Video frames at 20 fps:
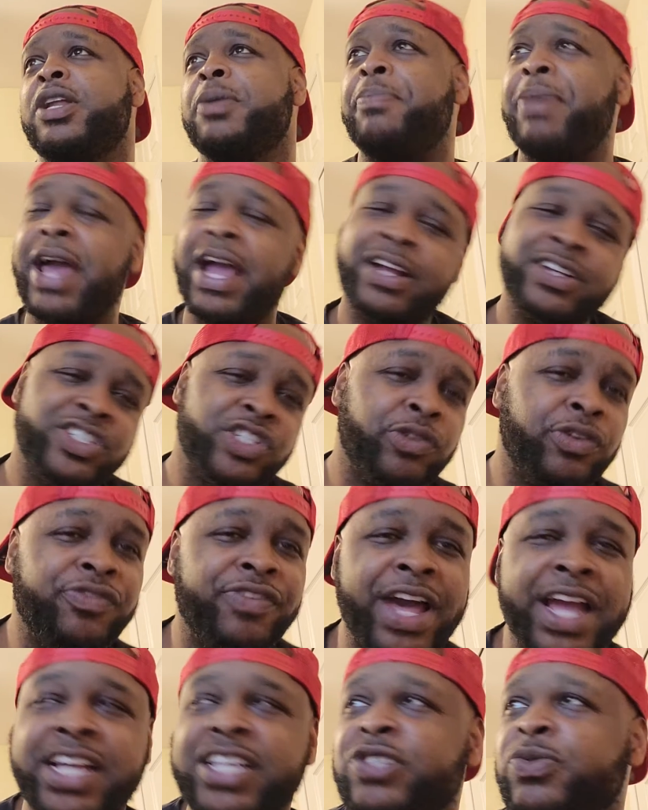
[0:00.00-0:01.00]
The Packers over
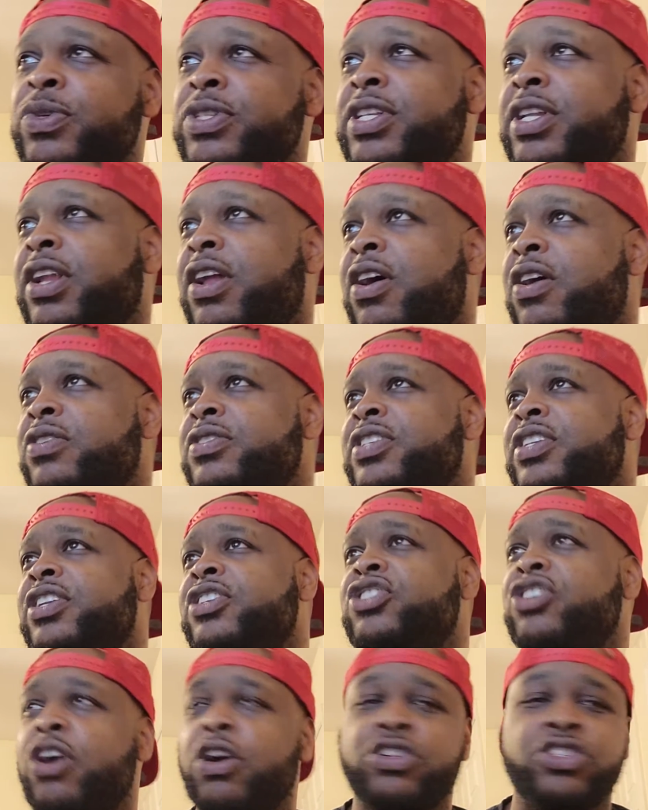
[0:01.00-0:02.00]
Vikings was a loss.
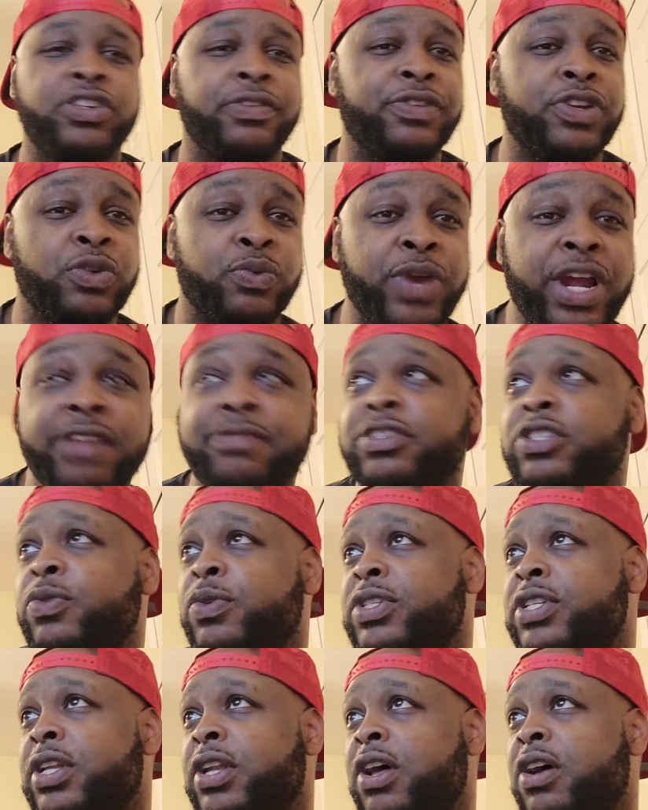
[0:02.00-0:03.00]
And the Chargers over the
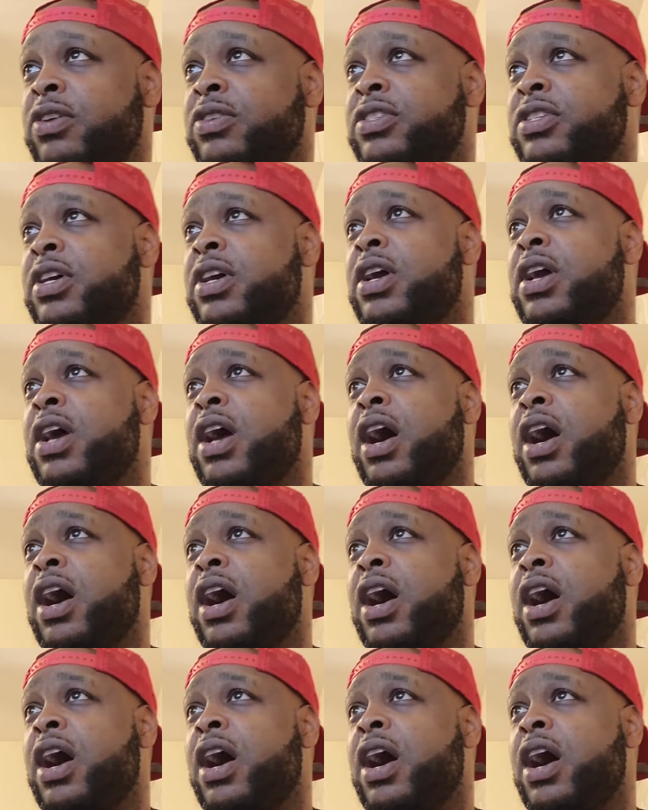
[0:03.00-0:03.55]
Ravens was a loss.